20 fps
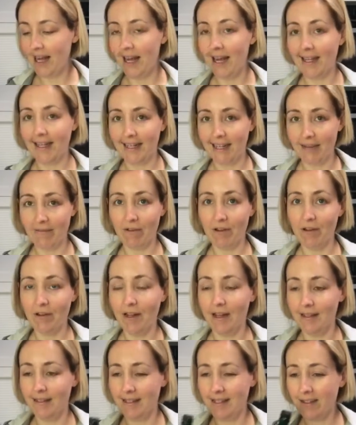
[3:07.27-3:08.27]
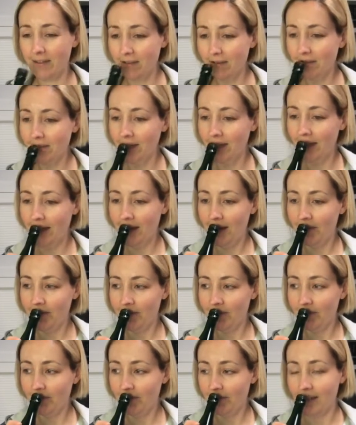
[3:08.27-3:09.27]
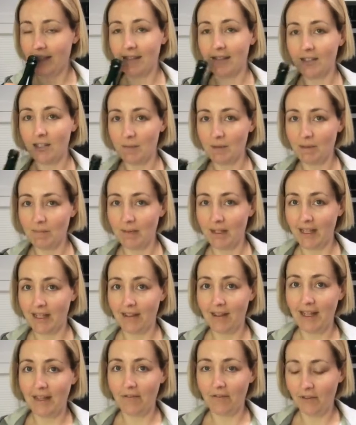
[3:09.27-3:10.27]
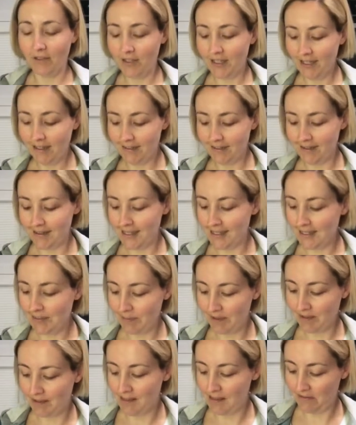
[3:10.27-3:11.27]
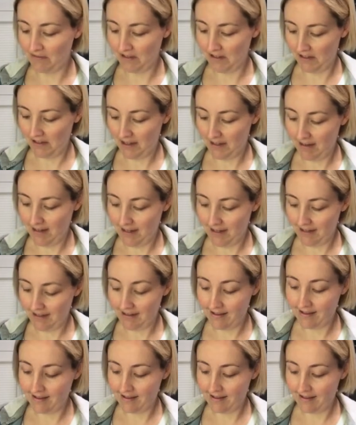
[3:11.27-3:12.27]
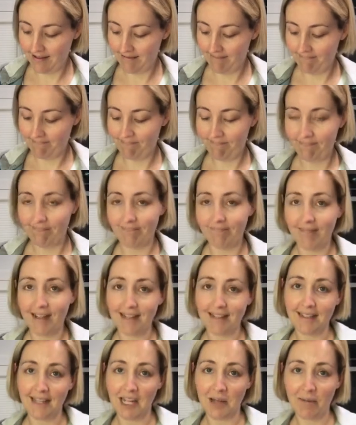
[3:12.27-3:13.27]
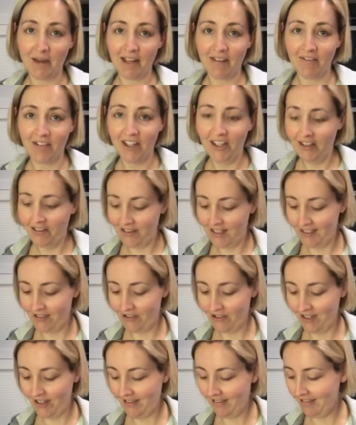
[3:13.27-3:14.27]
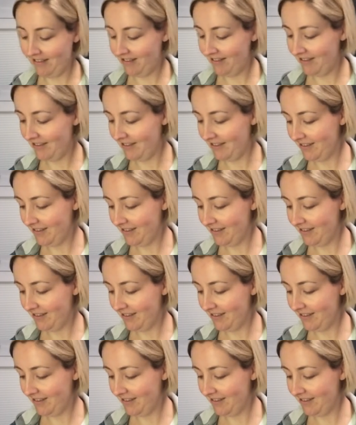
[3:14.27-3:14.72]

and leave it until it stops smelling like vodka and starts smelling like vanilla, and that's how you make vanilla extract.